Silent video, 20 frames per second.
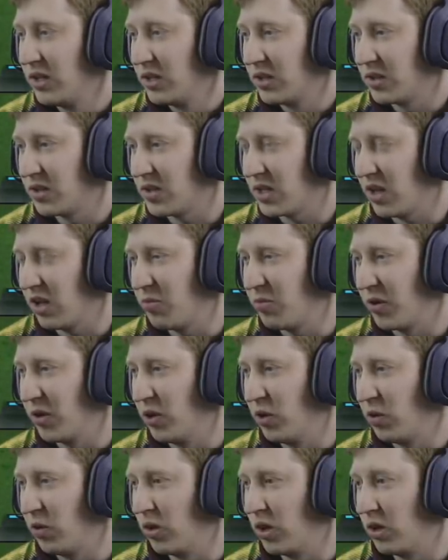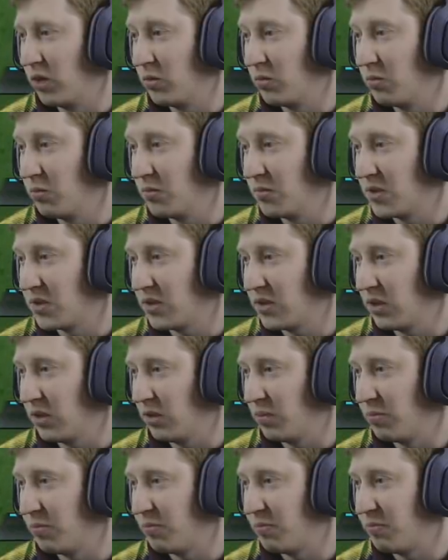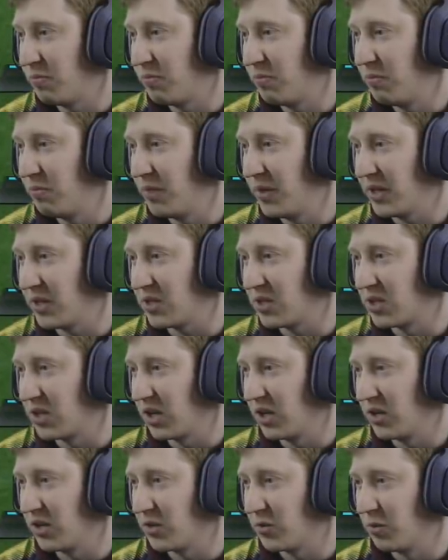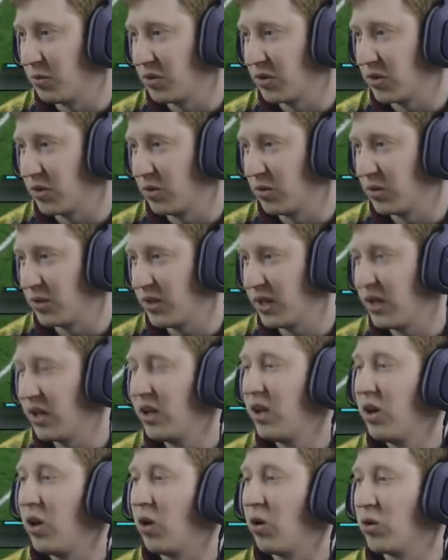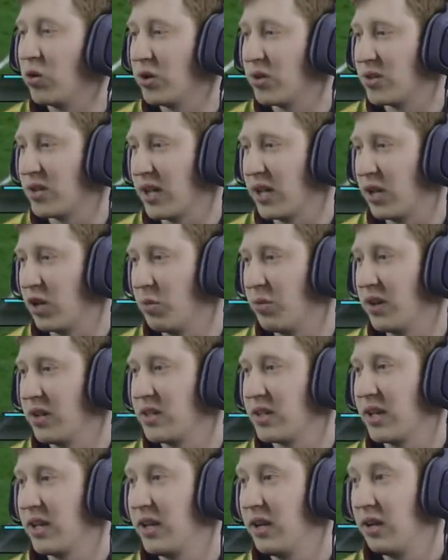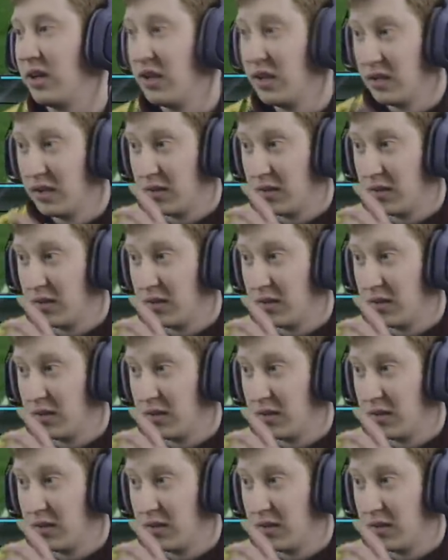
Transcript: Good save by Lawlor. Still better chance for McDonald there. Oh, good tackle by Taylor.